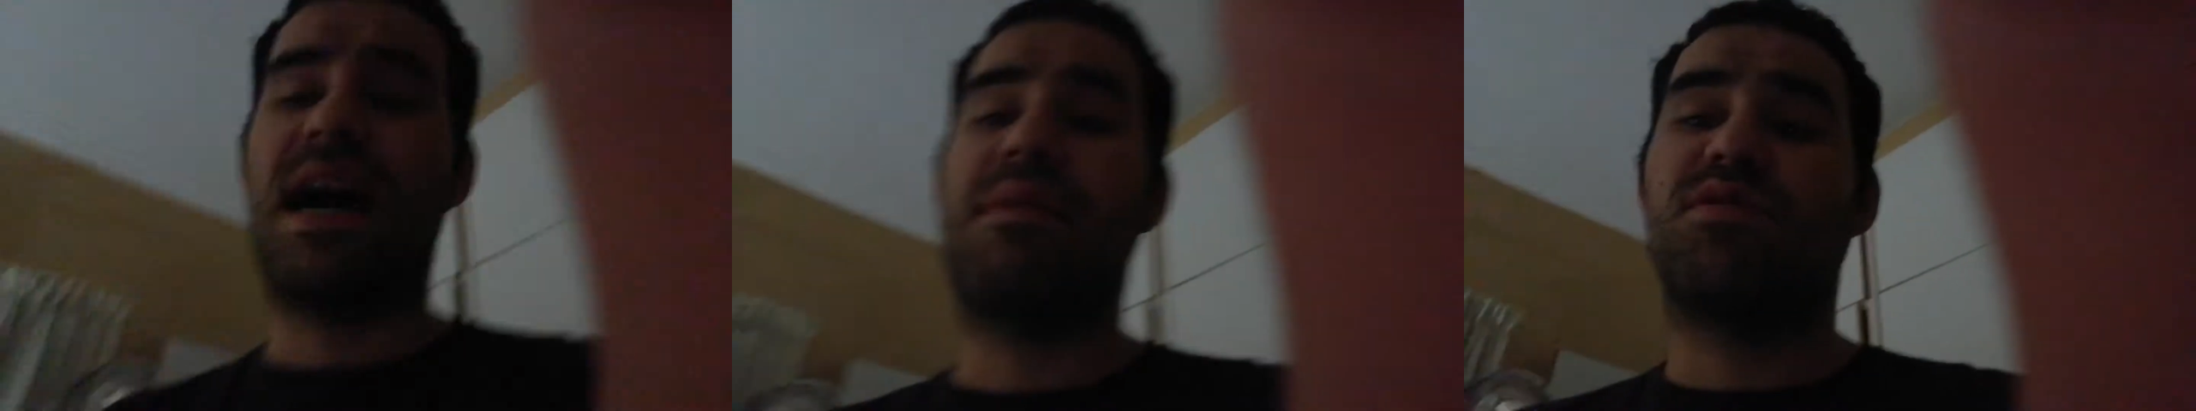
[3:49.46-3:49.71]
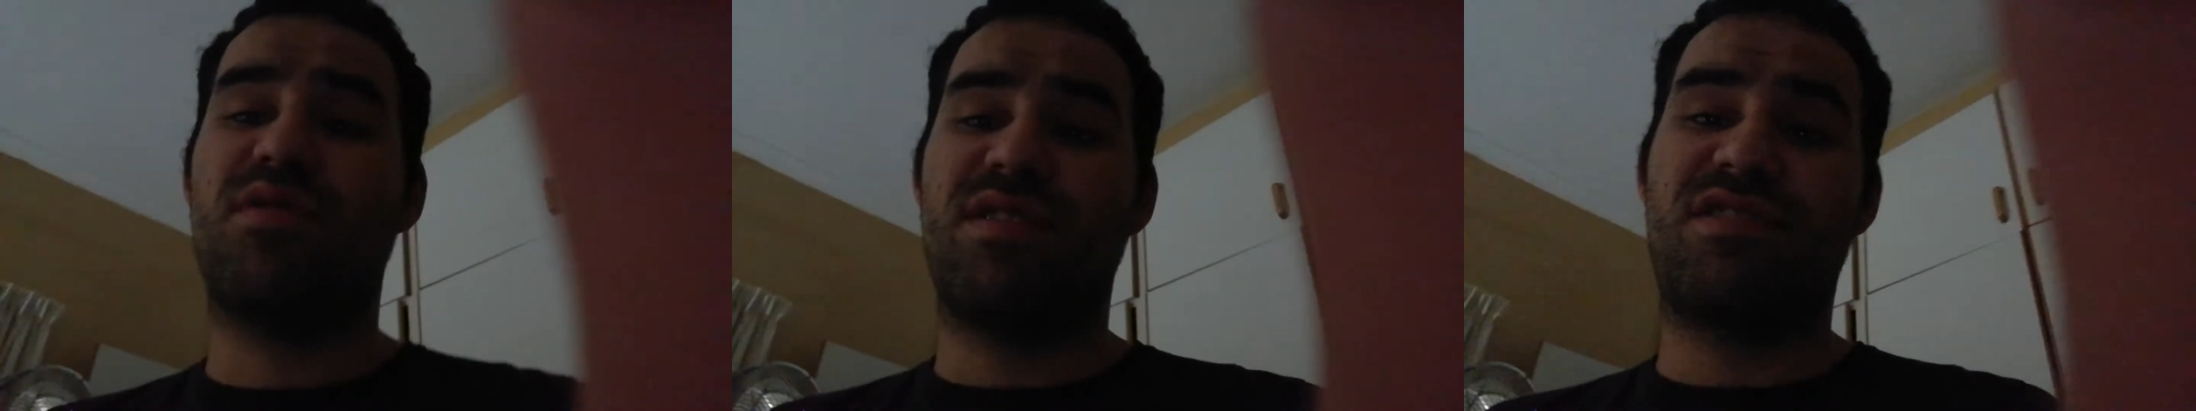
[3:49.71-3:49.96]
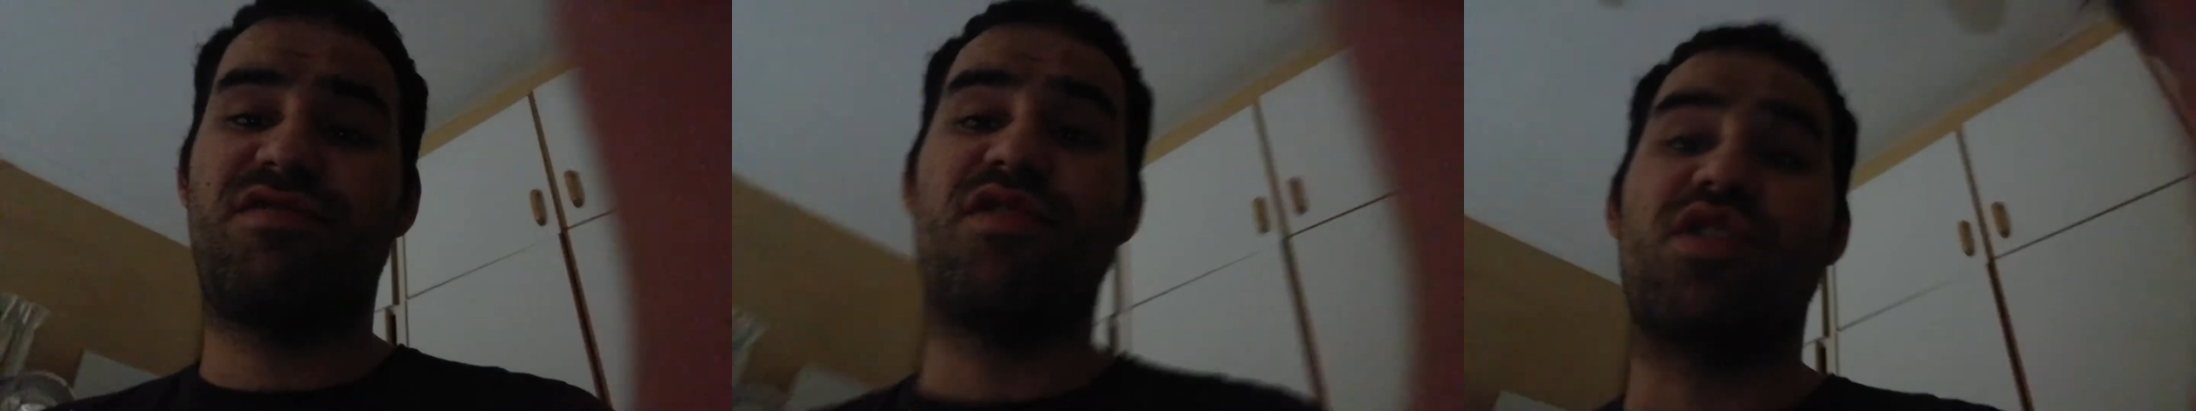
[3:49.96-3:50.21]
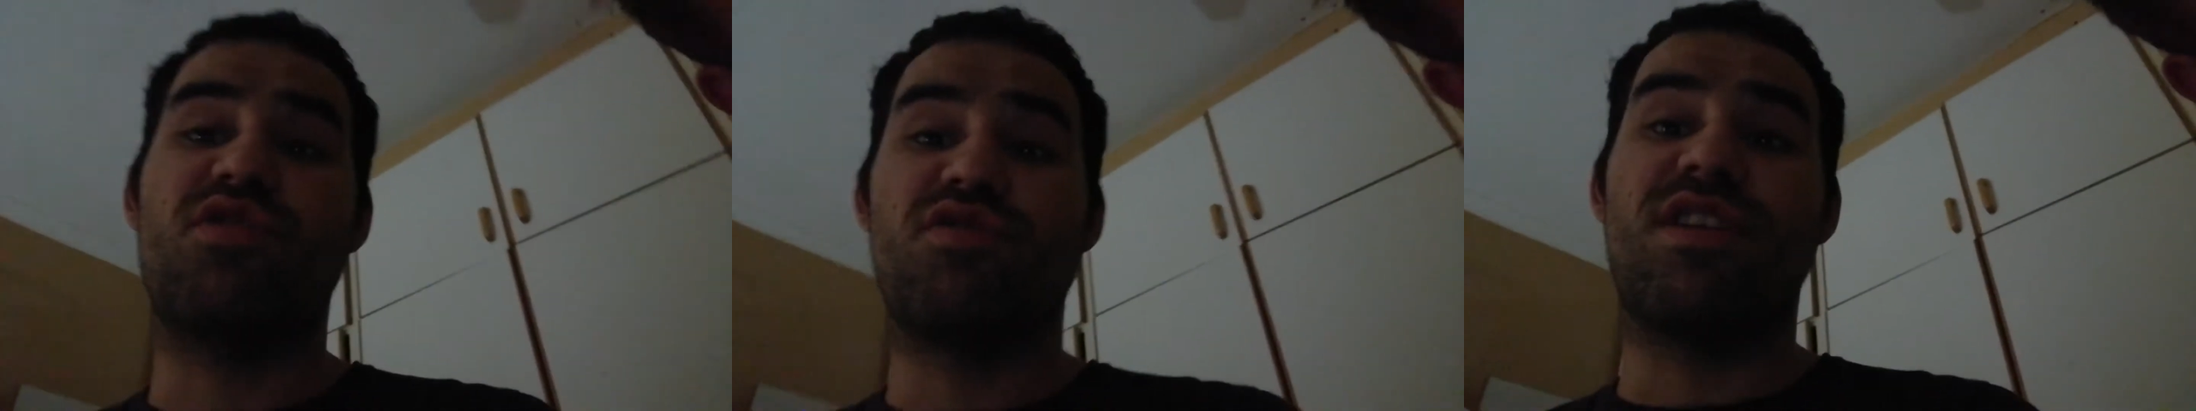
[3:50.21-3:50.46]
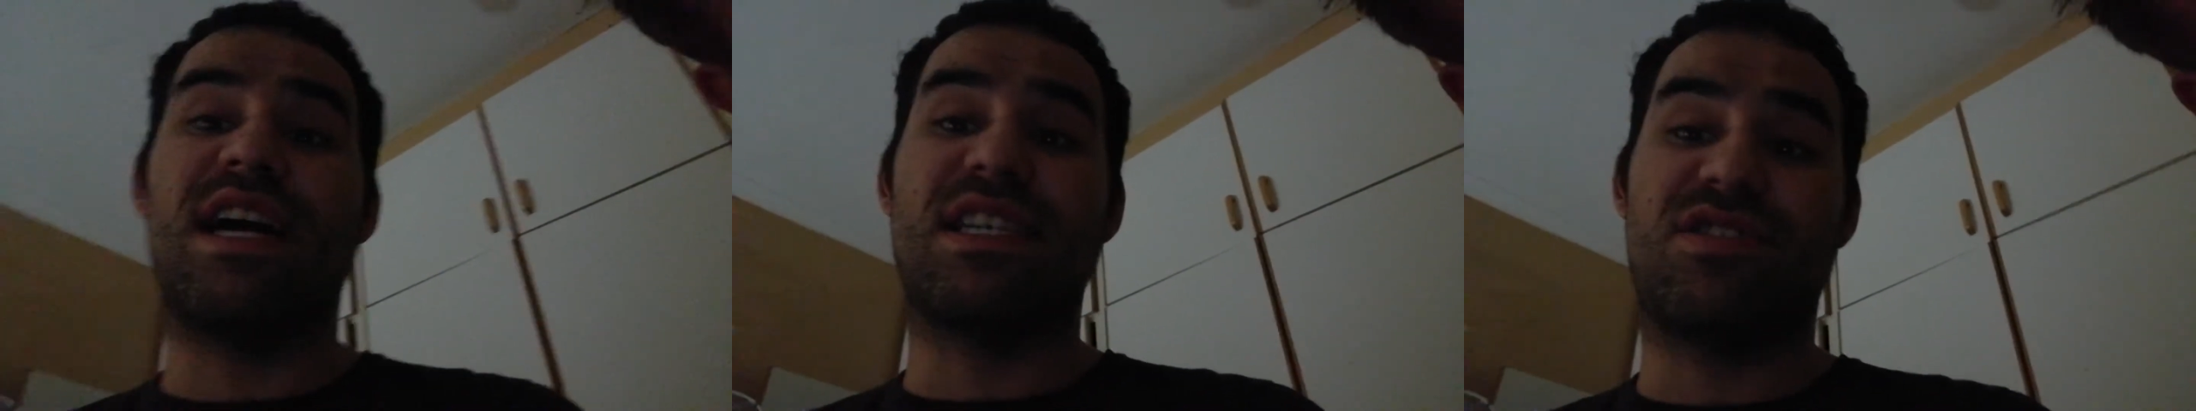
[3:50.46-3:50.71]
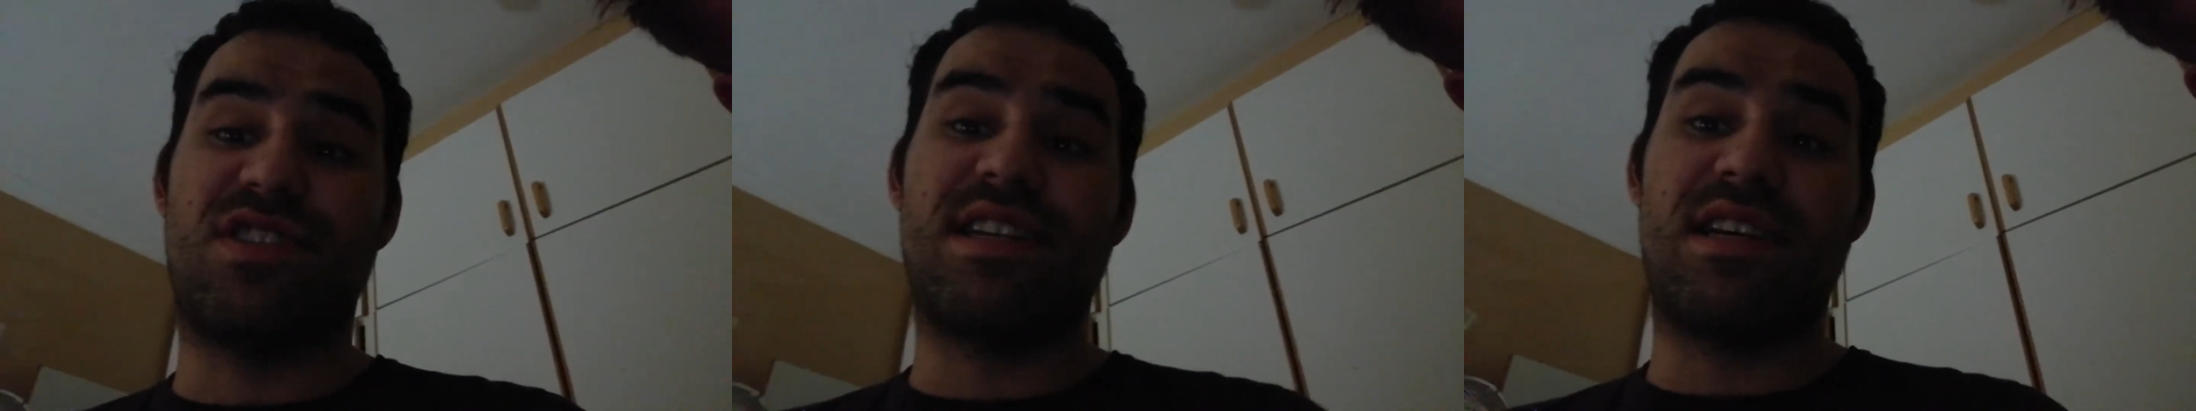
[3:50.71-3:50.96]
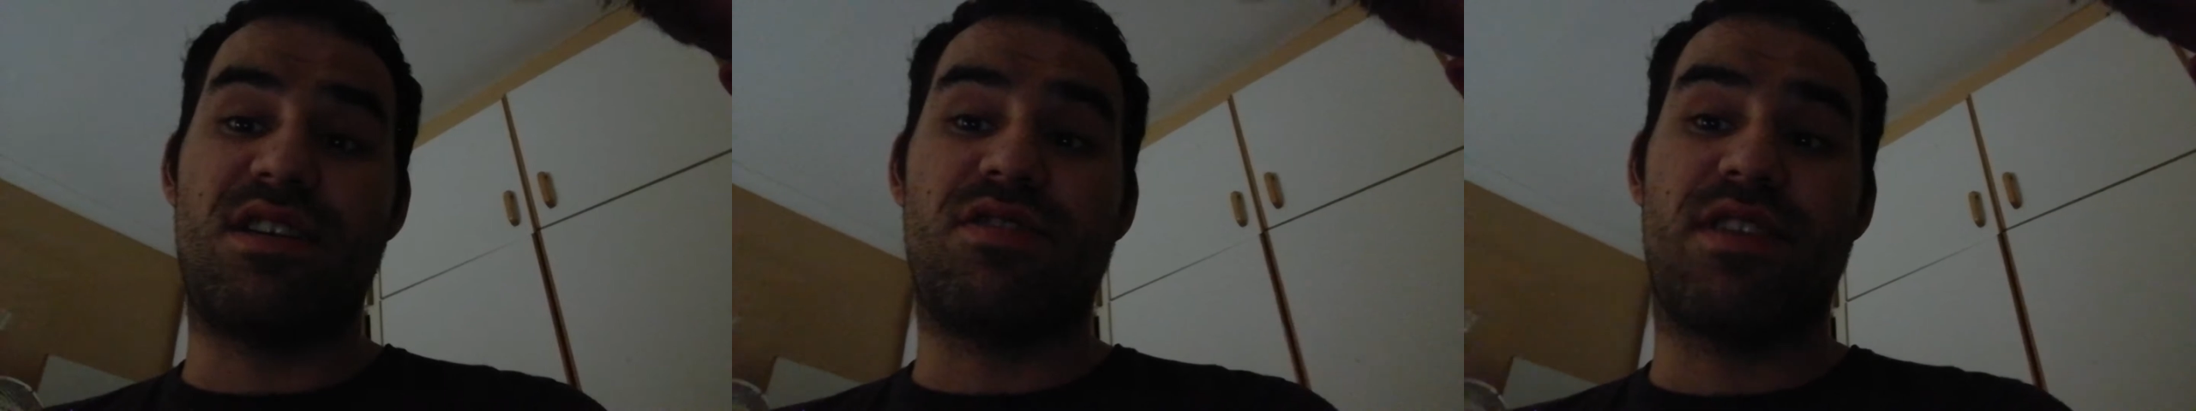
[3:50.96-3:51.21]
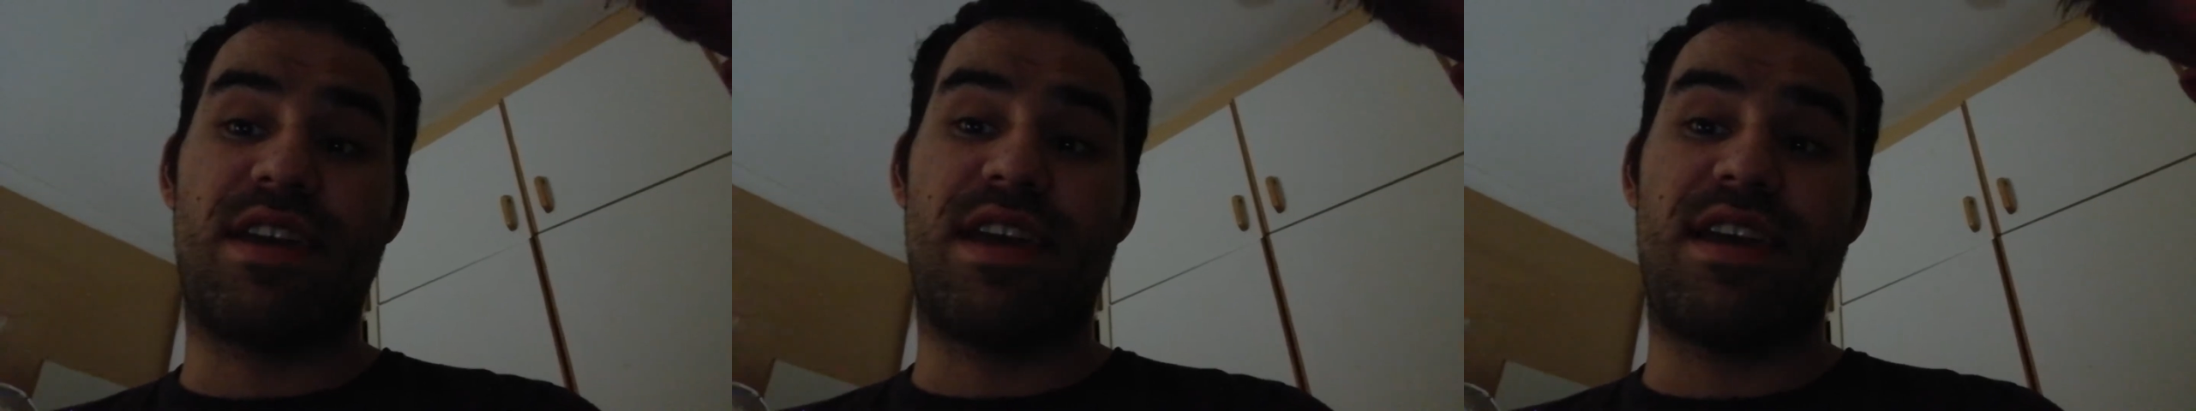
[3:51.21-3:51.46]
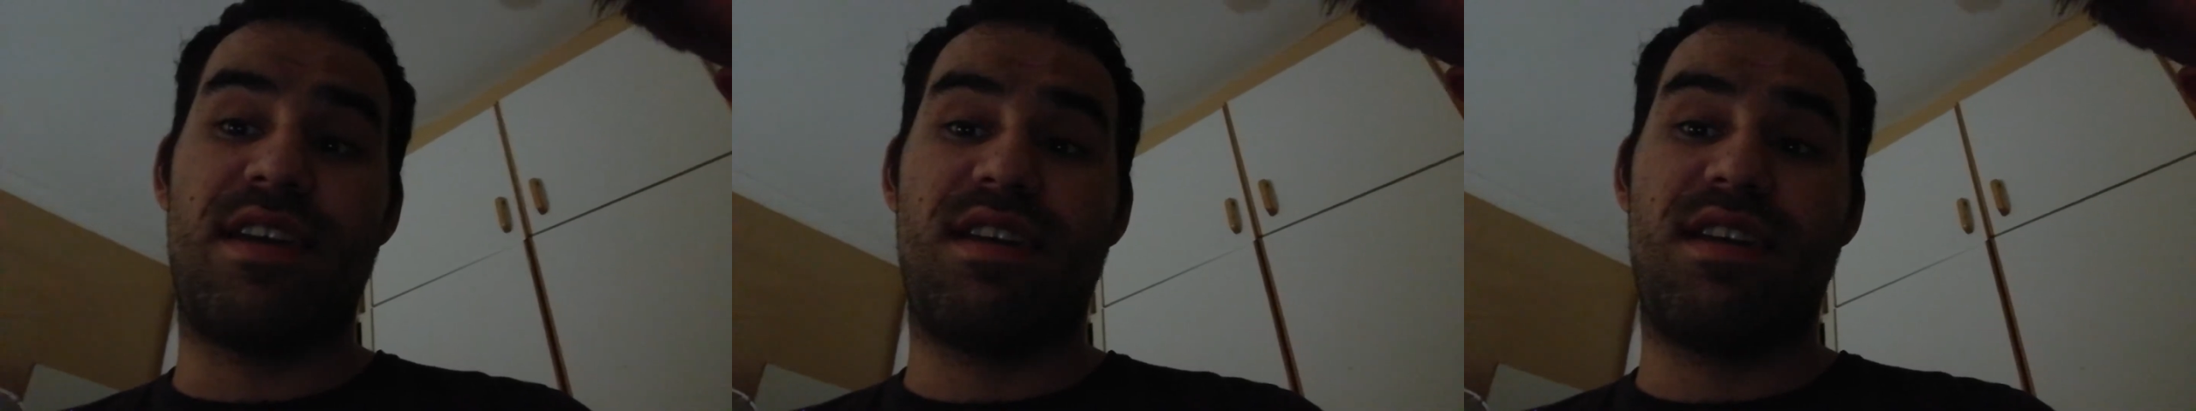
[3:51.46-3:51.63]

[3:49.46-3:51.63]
doing this for you guys right now, okay?